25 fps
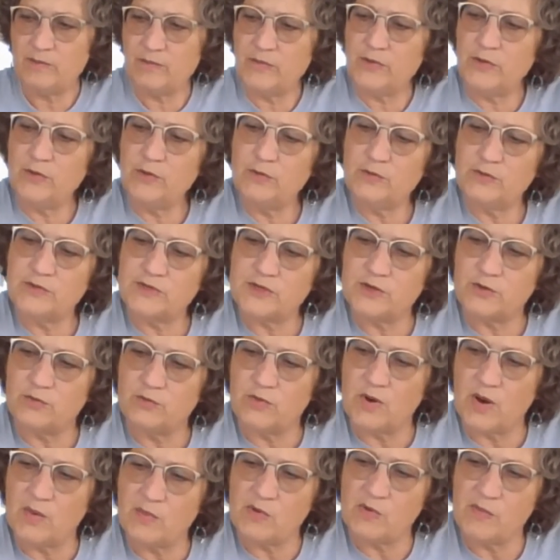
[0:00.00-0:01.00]
used a
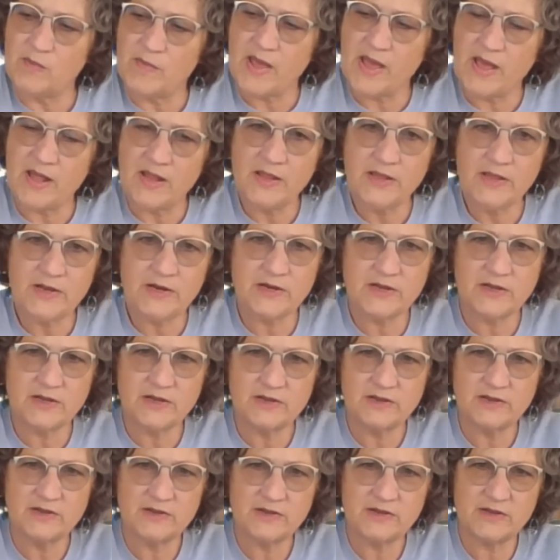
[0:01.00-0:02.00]
rubber mallet
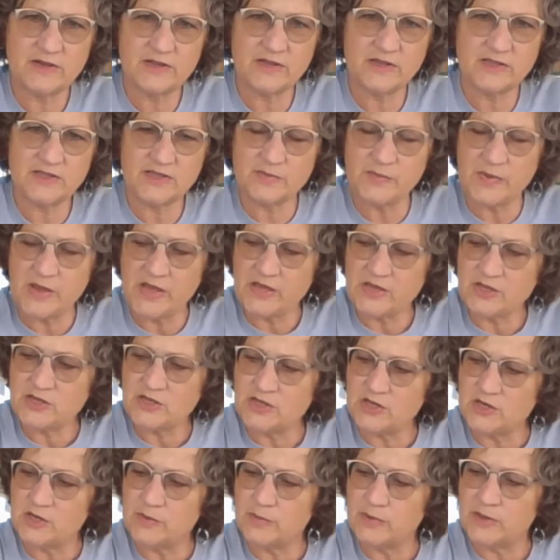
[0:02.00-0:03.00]
to smash
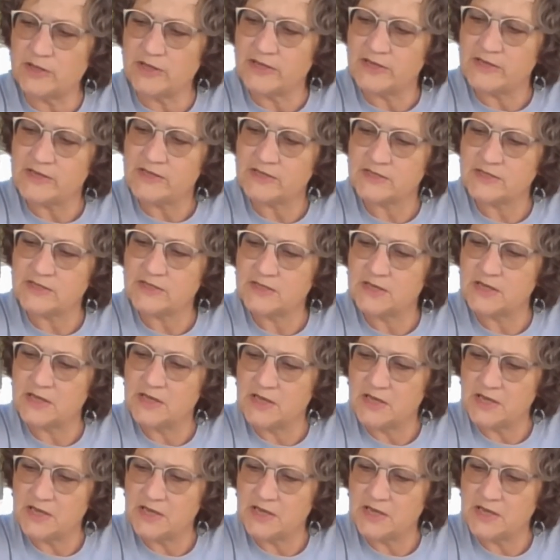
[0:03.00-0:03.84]
into place,